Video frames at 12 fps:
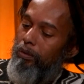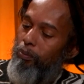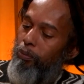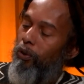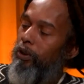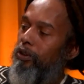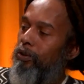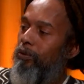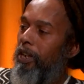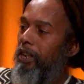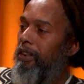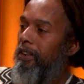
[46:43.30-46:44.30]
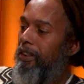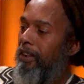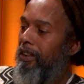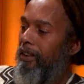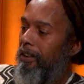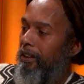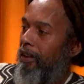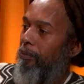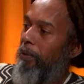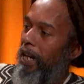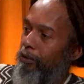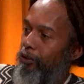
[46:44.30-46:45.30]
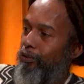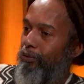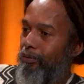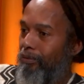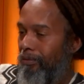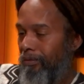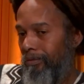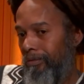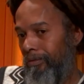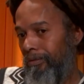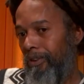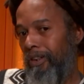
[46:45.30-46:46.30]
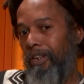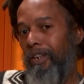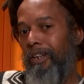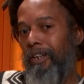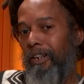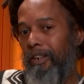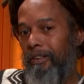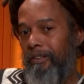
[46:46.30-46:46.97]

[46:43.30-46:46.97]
point to anything about you? Uh,